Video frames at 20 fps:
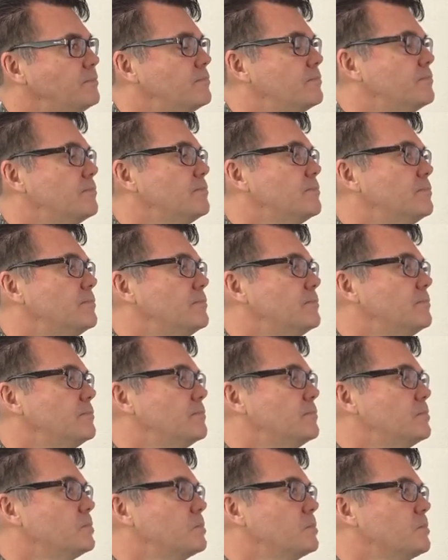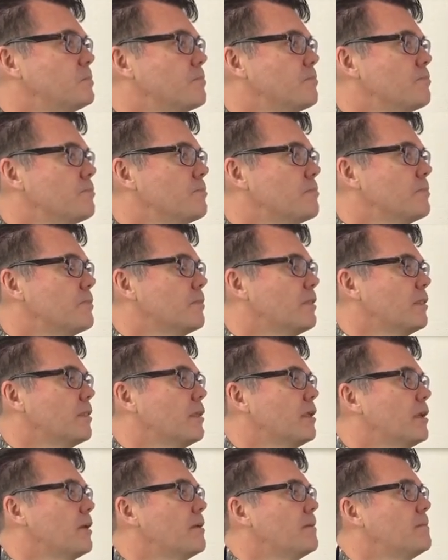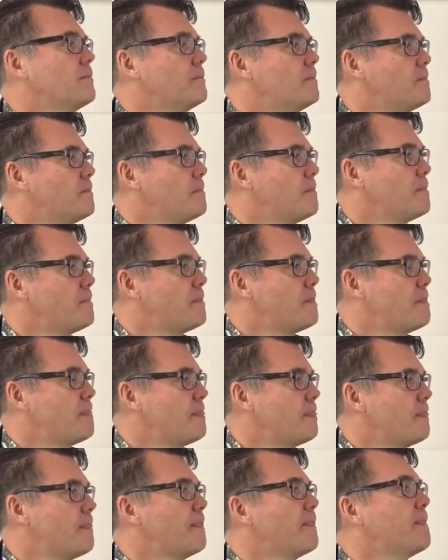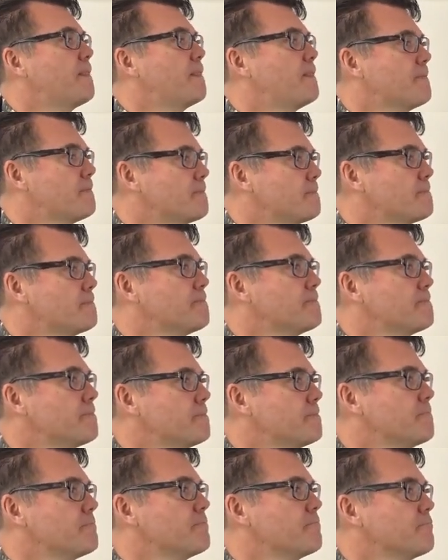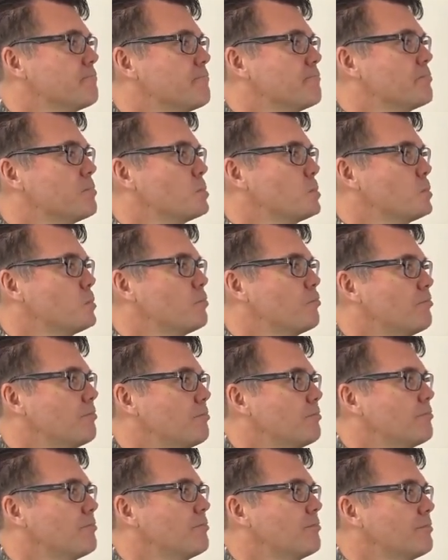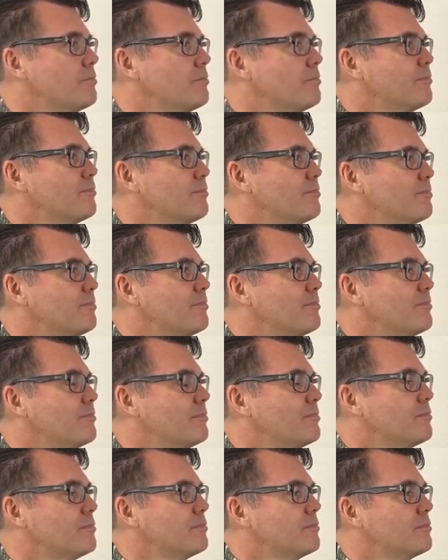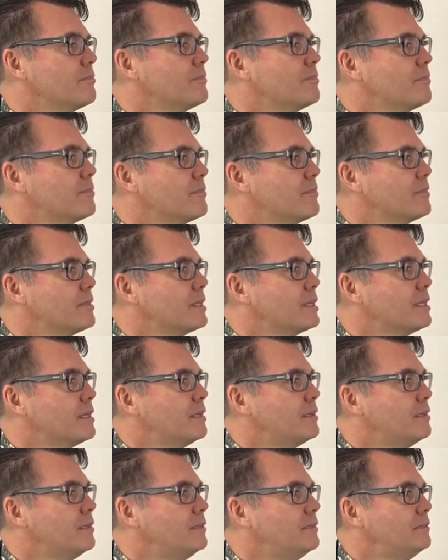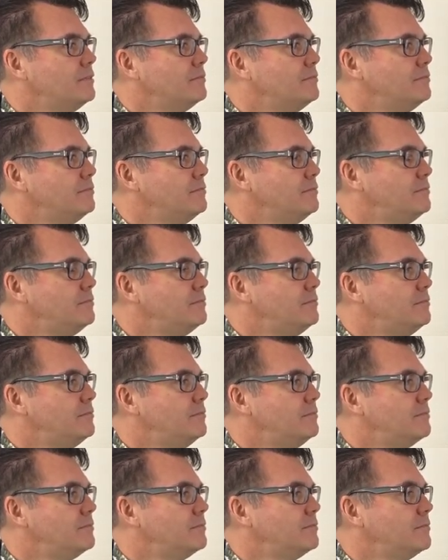No words are spoken by the person on screen.